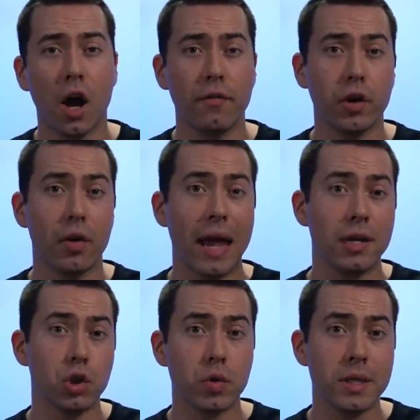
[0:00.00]
of your
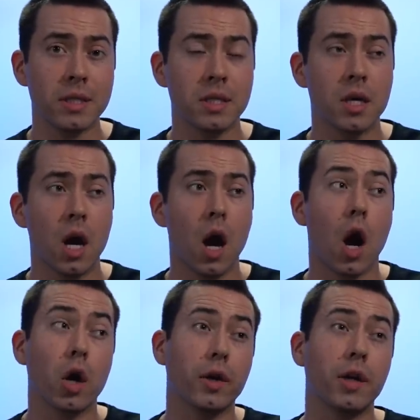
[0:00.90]
entrants
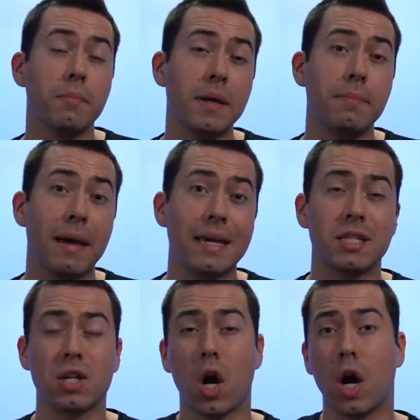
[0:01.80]
are gonna be
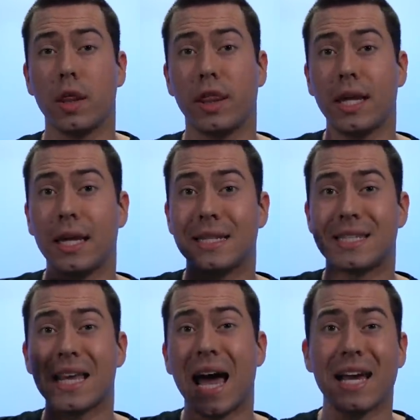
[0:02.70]
based on the
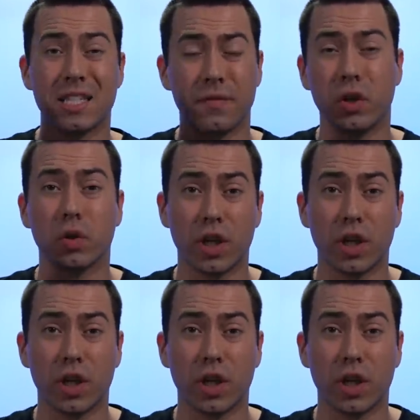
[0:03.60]
size of your